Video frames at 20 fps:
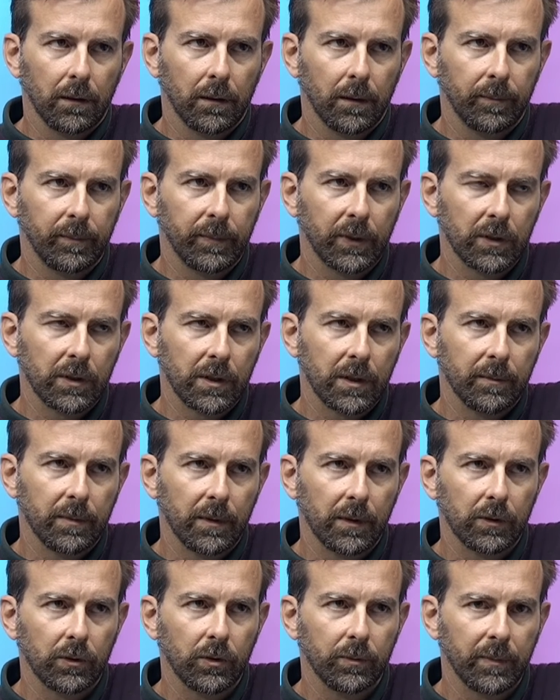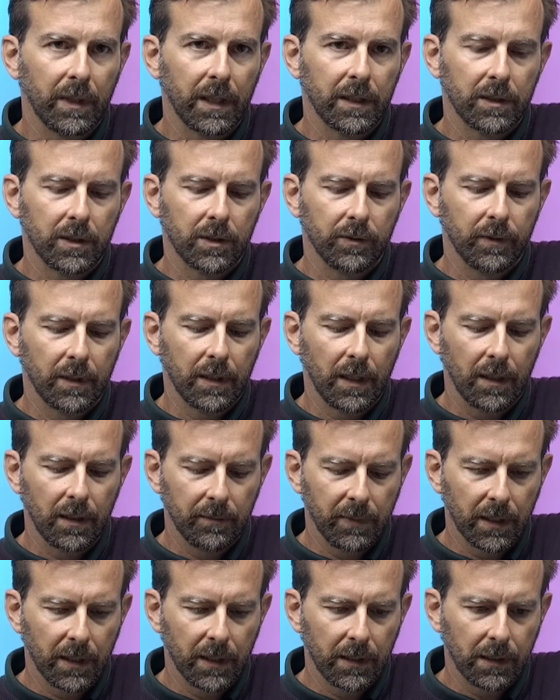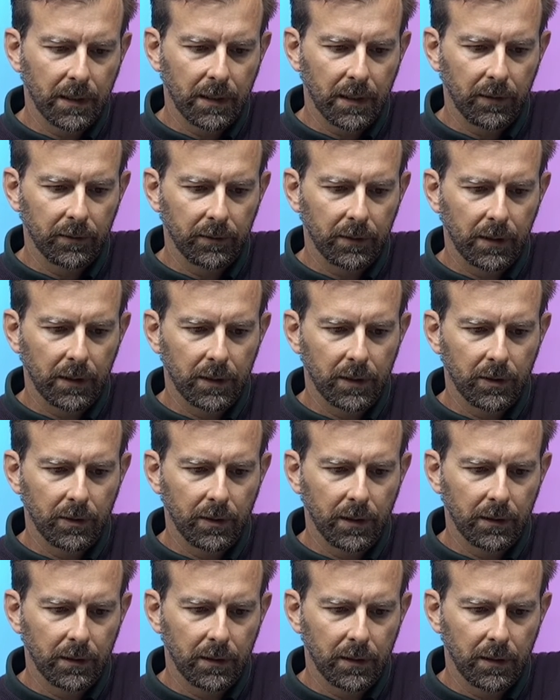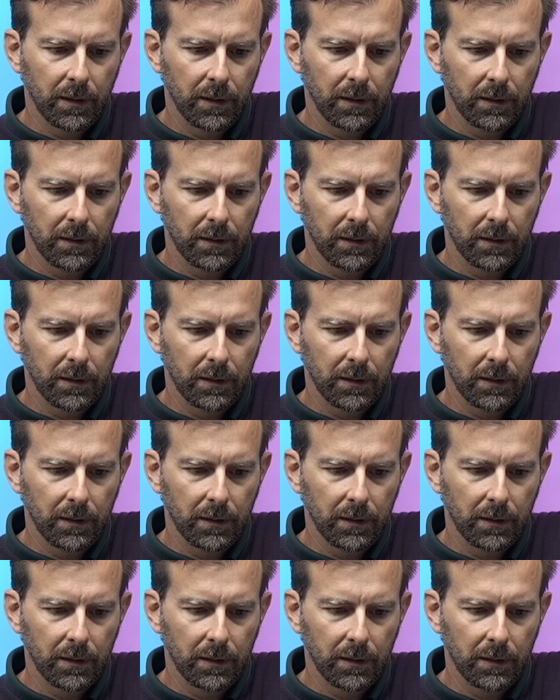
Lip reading: possible to match with any bank account ledger entry